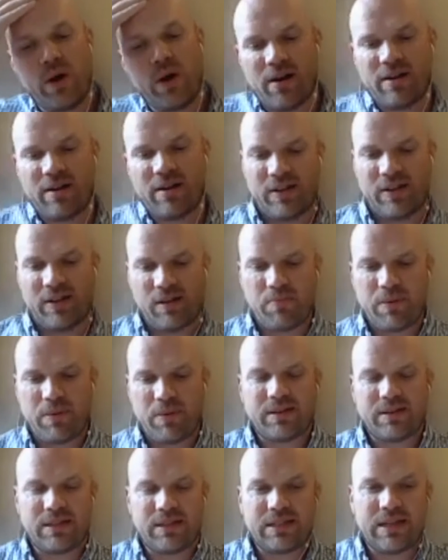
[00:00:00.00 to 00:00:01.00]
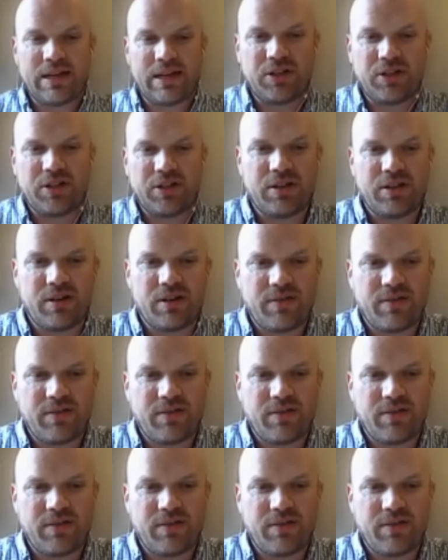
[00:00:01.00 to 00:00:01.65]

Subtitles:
we are developing such